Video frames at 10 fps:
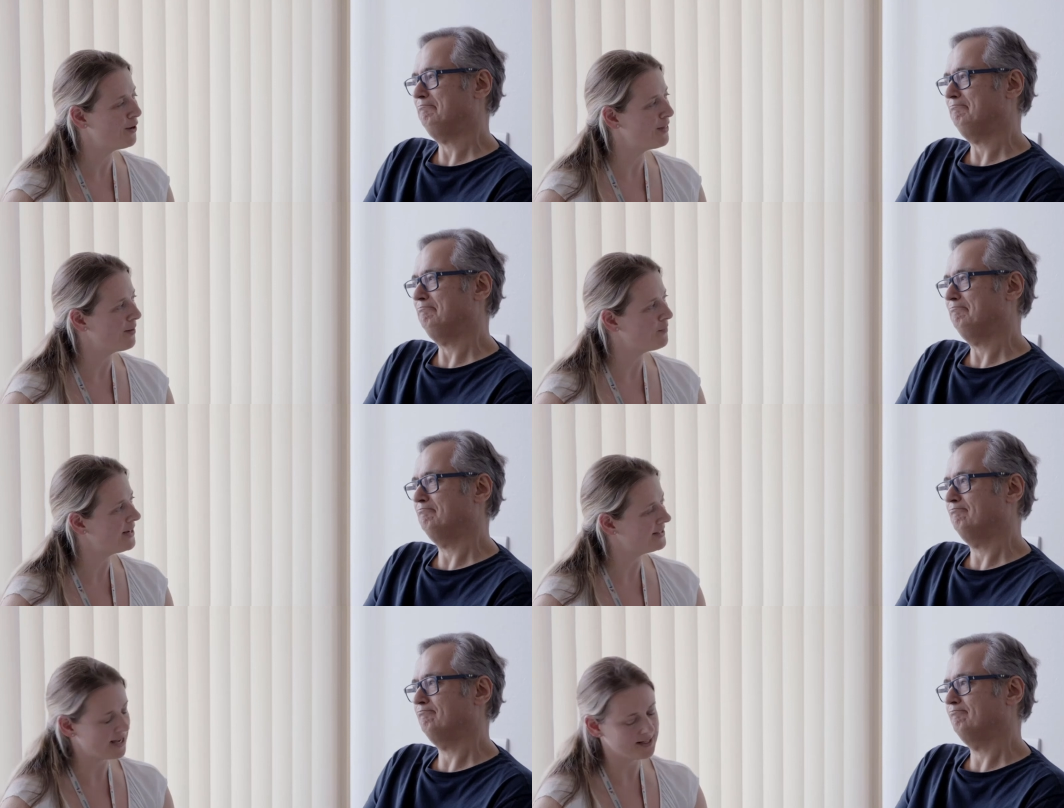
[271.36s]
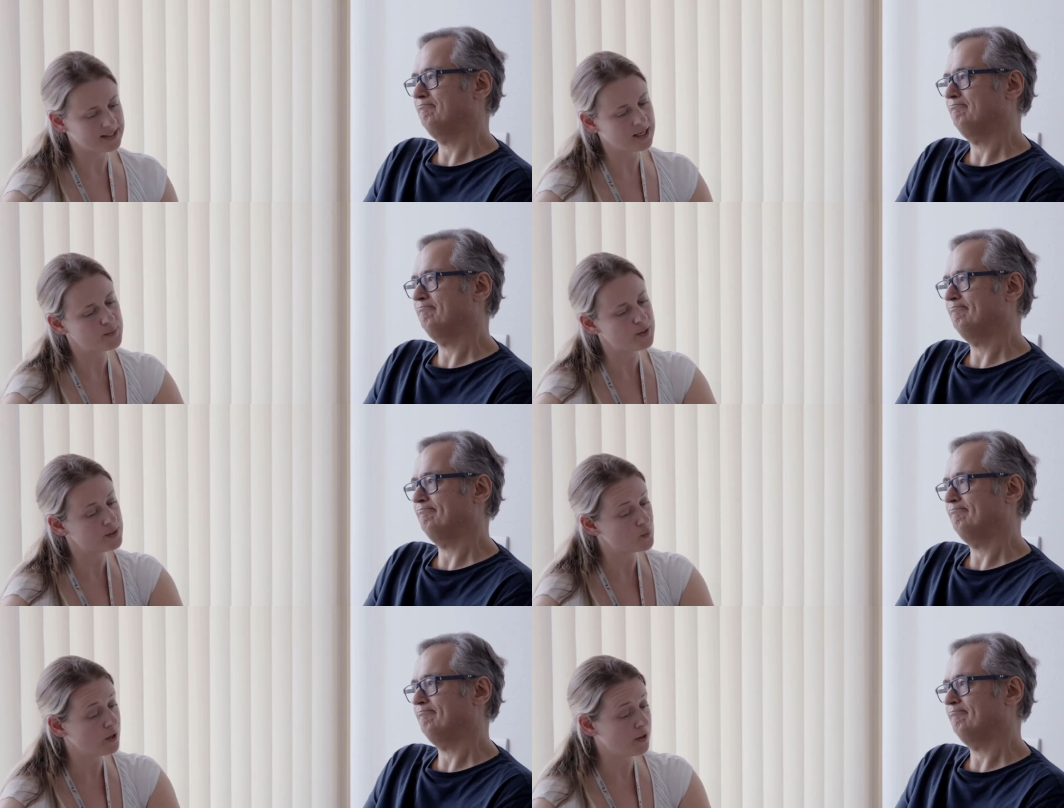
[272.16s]
Speaker 1: no, that makes sense. And I suppose
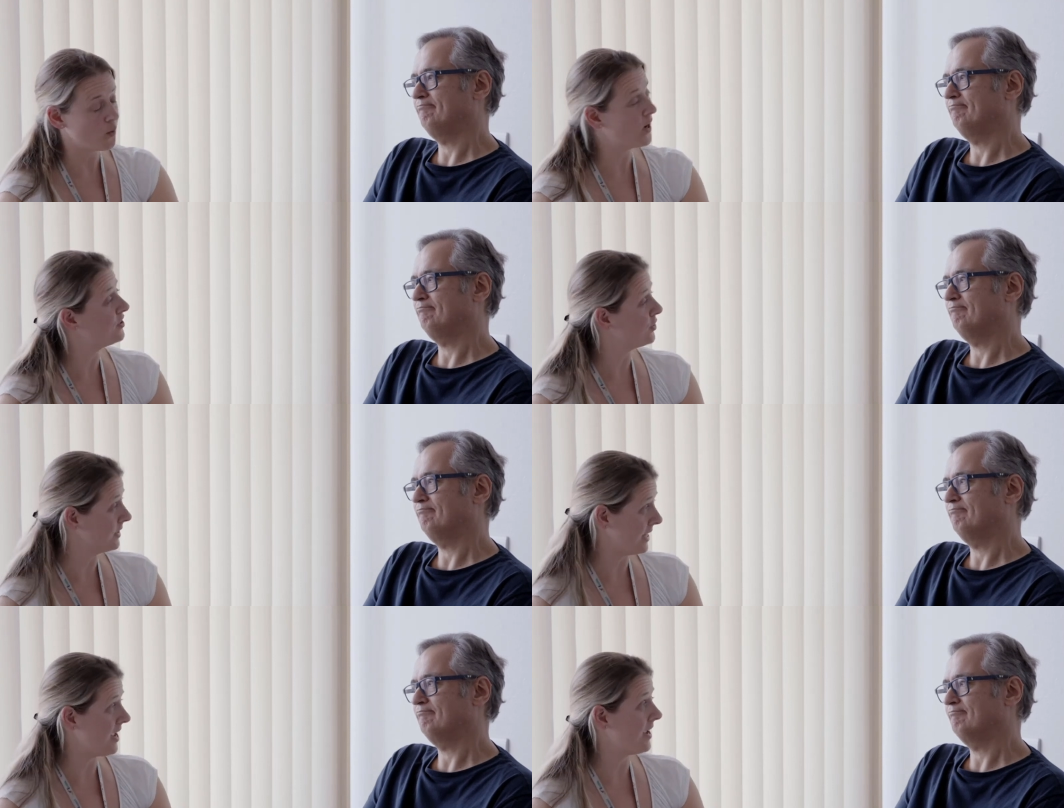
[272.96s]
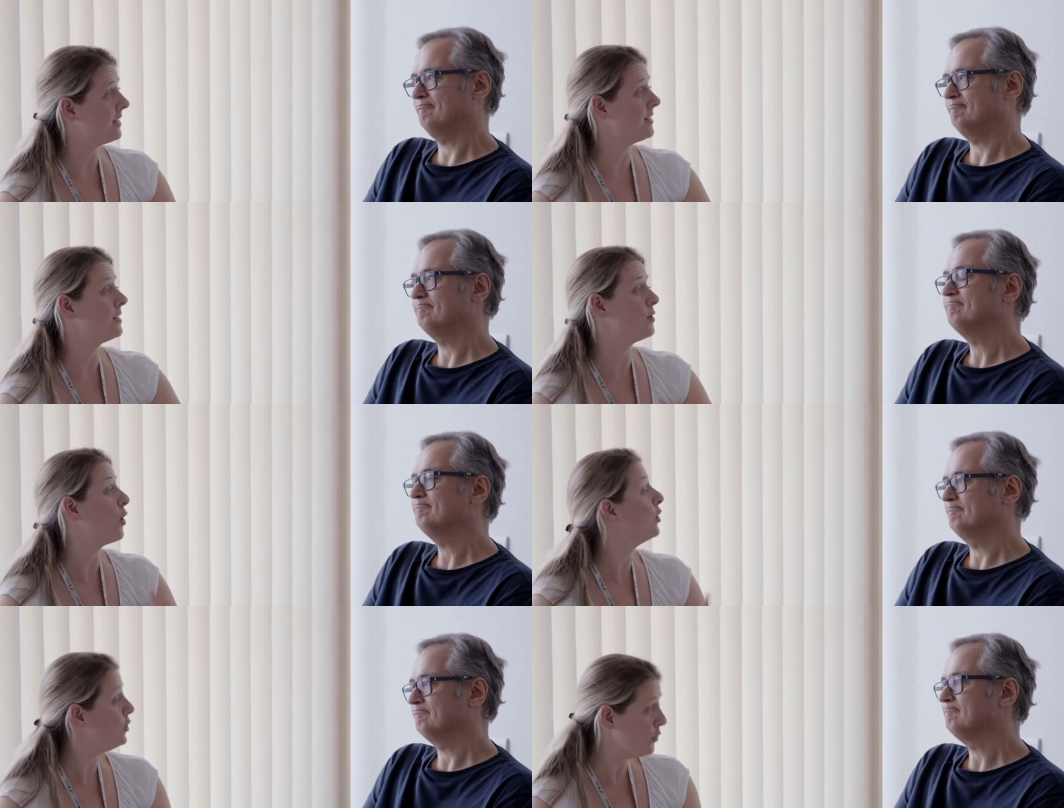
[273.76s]
it's one of the questions here because it's not
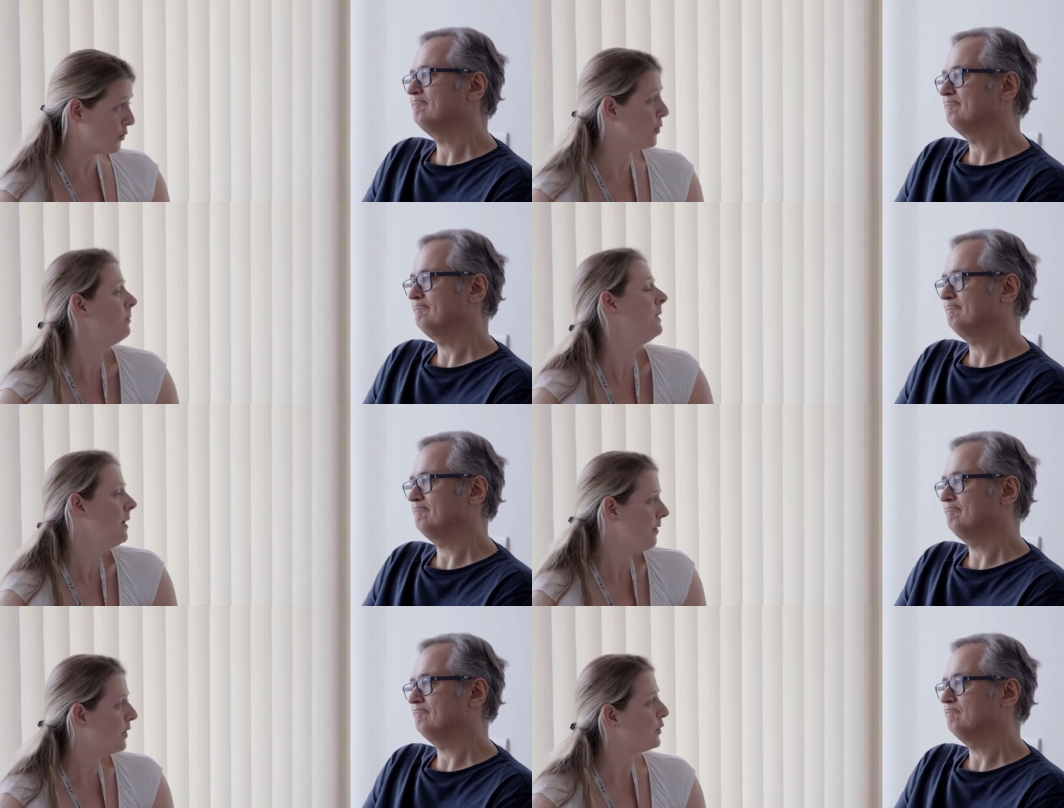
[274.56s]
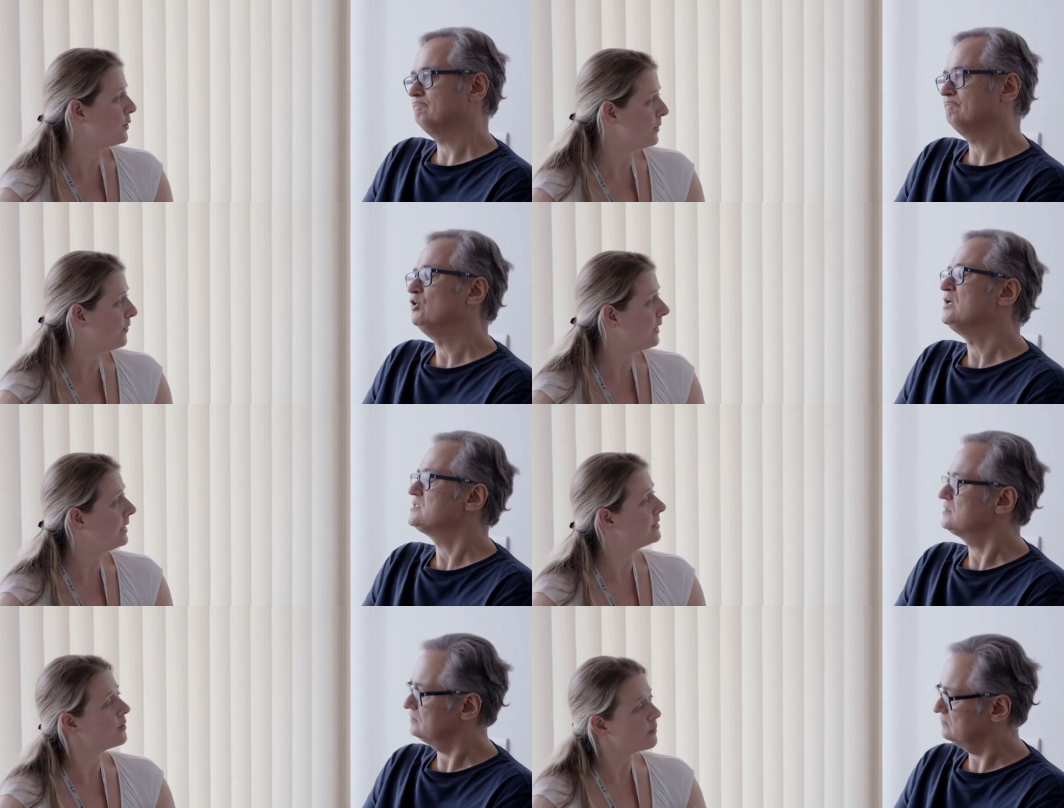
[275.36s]
unusual for those to be right.
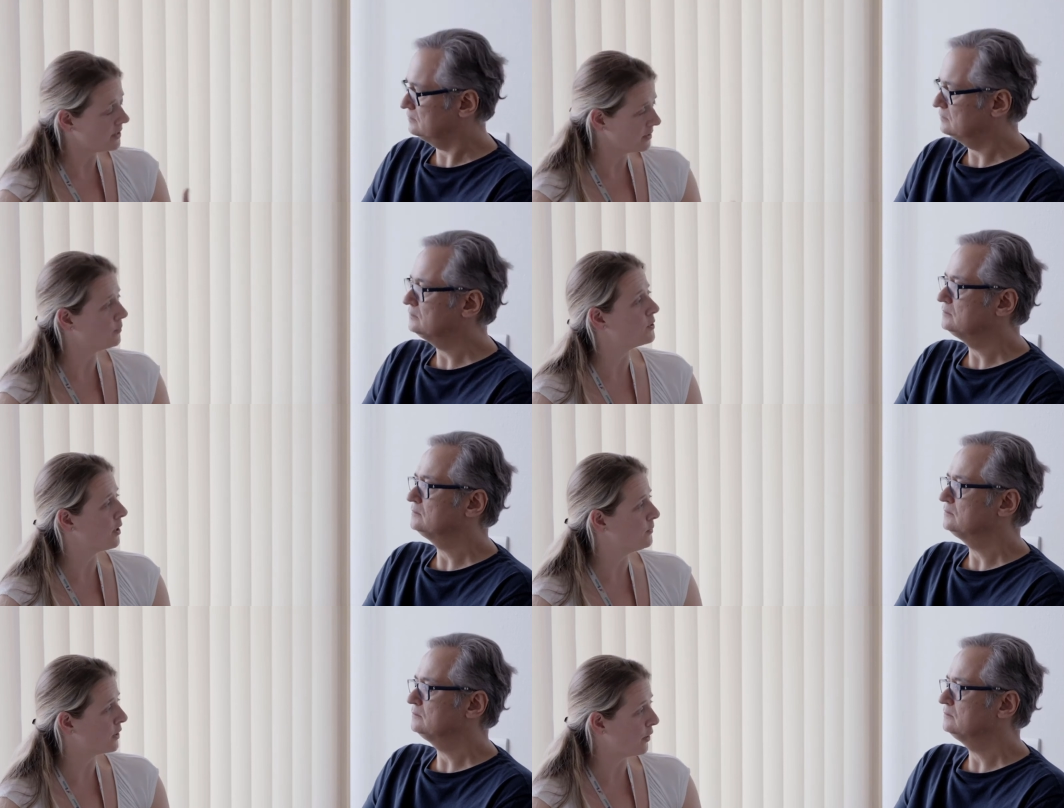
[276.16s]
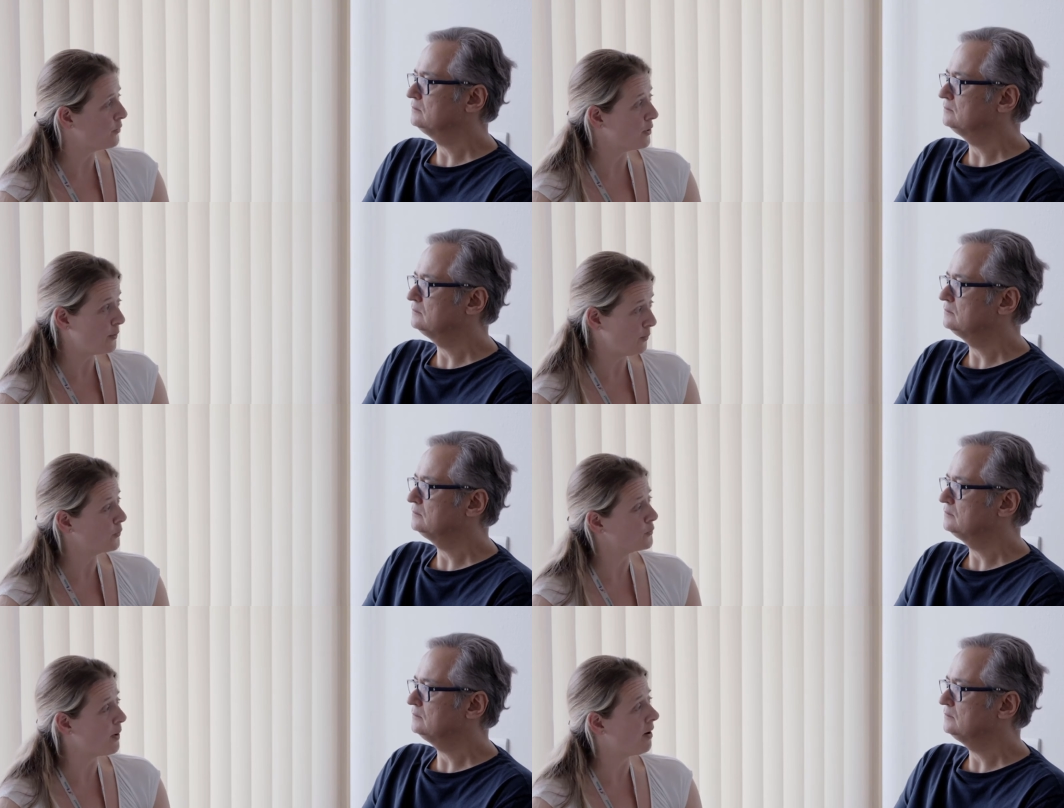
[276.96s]
feelings that might sometimes go through
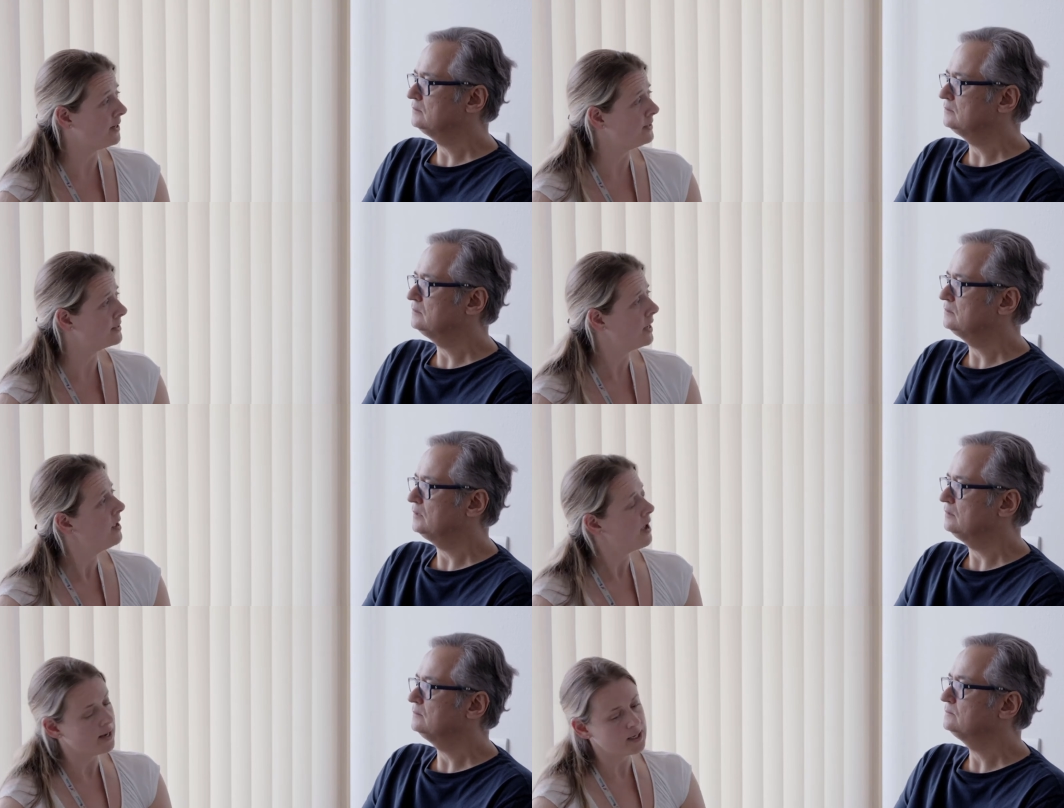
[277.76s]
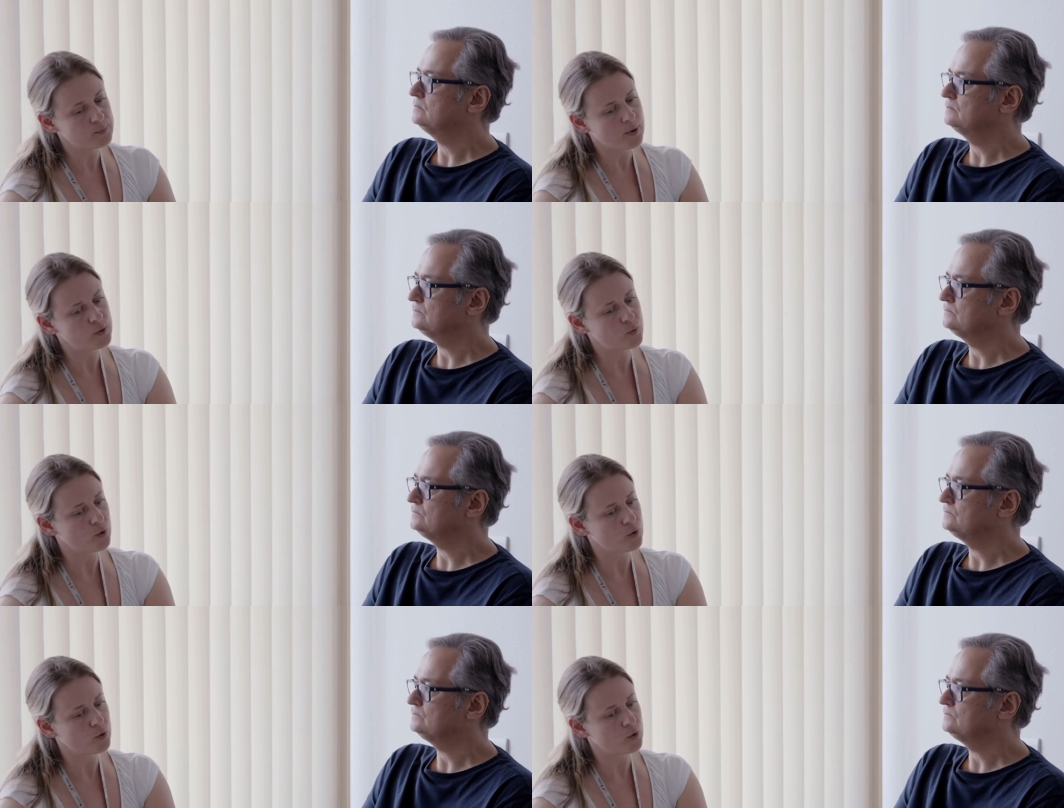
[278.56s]
people's minds. And I suppose